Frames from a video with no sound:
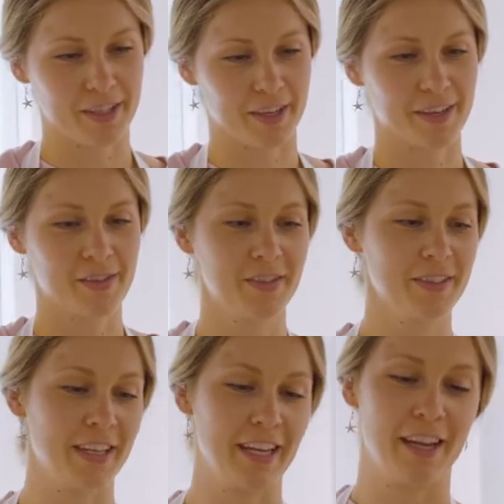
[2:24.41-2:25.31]

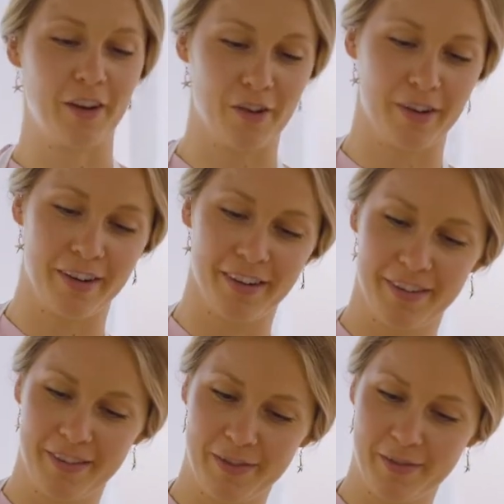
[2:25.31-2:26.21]
to taking
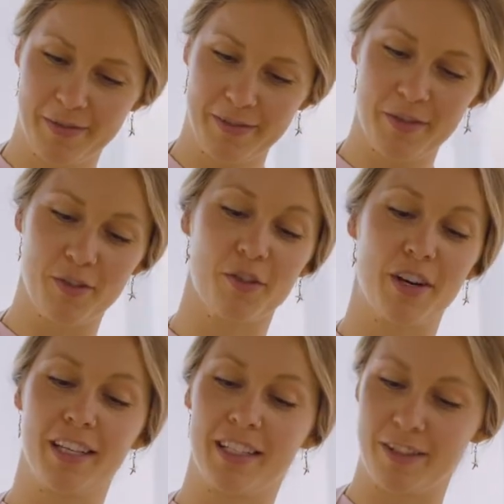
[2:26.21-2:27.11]
on
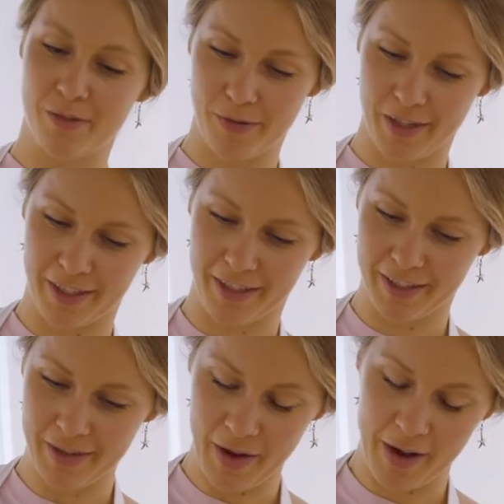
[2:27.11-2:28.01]
crazy orders.
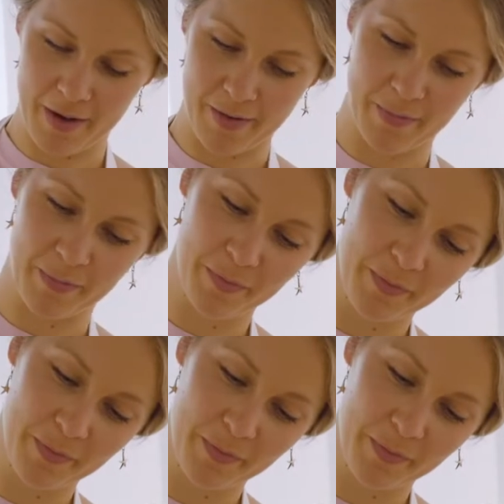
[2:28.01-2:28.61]
Um,